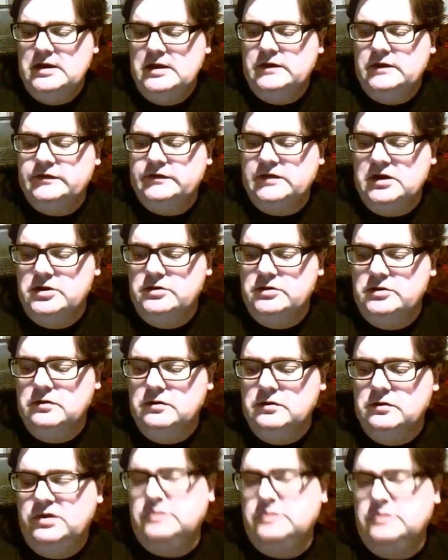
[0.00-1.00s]
So
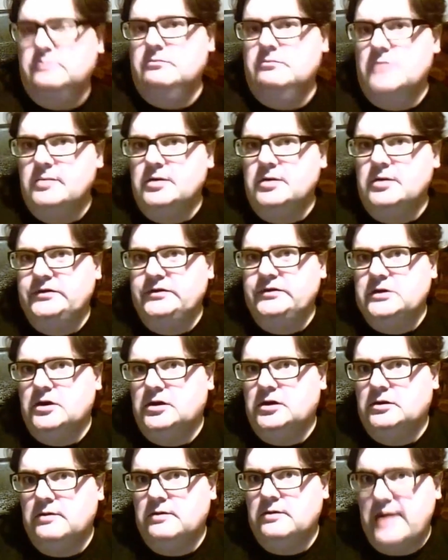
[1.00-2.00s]
with
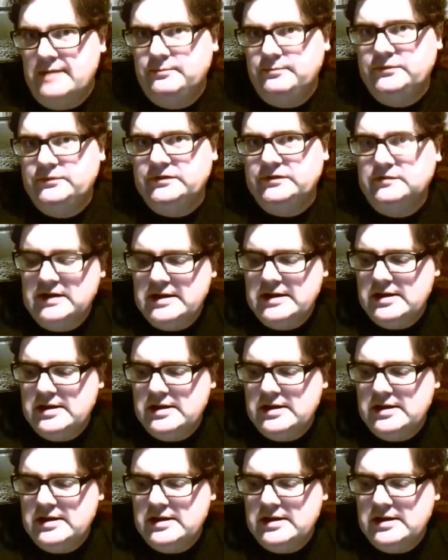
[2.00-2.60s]
mobile-style apps,